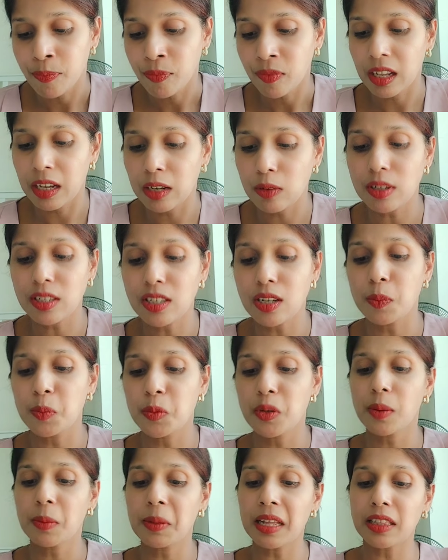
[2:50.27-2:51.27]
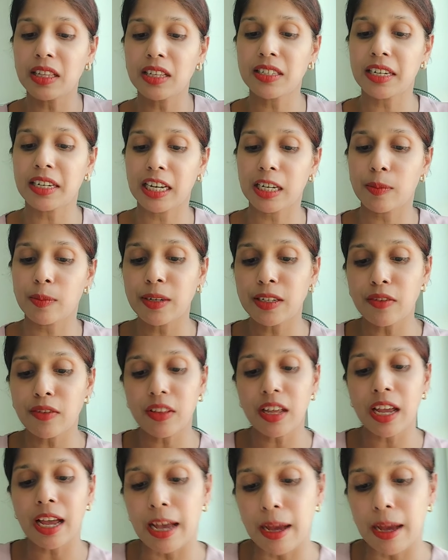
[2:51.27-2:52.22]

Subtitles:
it was observed that the statement of the